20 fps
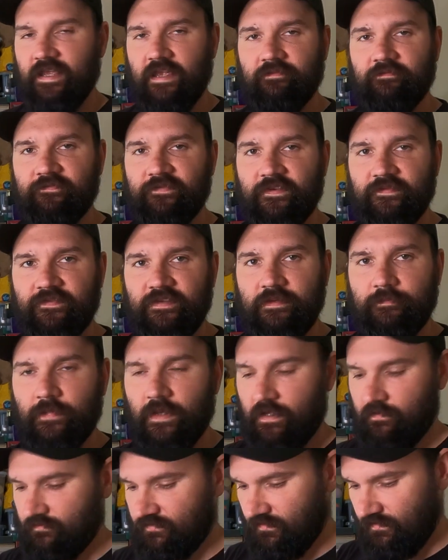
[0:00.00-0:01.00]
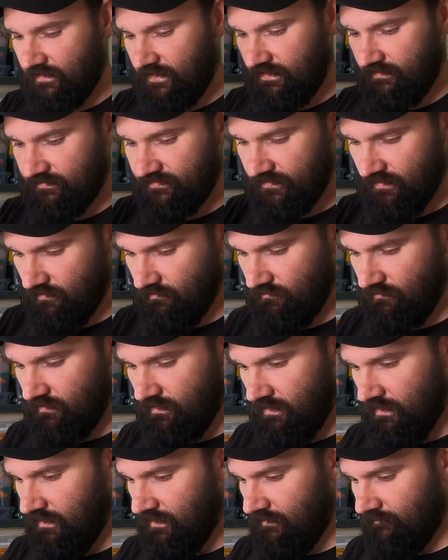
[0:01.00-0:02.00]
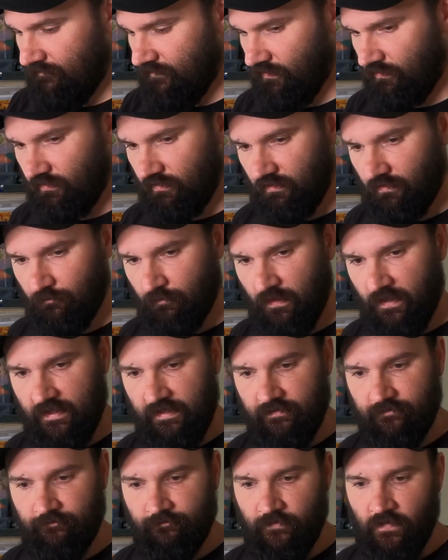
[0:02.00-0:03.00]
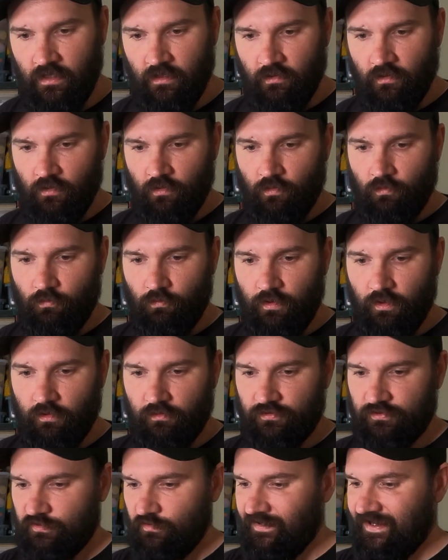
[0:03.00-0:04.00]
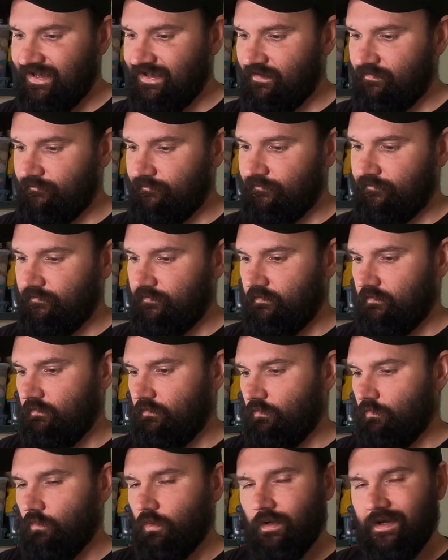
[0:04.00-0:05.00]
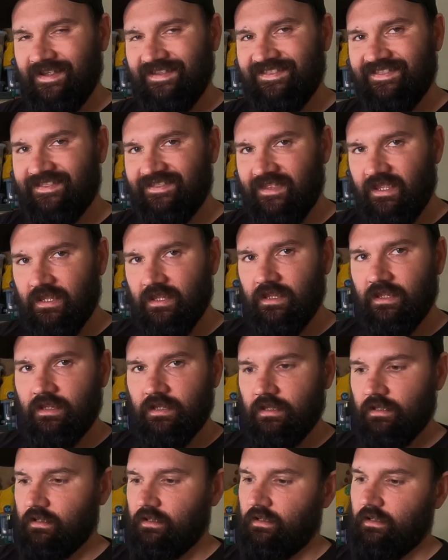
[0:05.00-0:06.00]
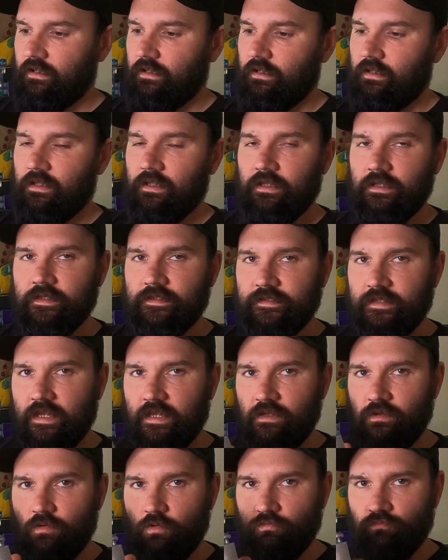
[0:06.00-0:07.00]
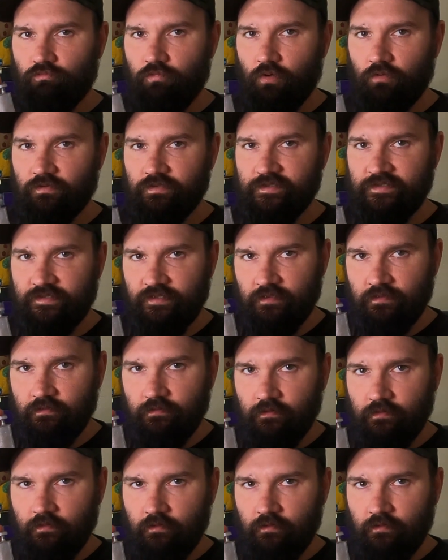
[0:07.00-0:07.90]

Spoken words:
£10-15 on that, so I'm not going to complain. We also have what I think is a Ronson.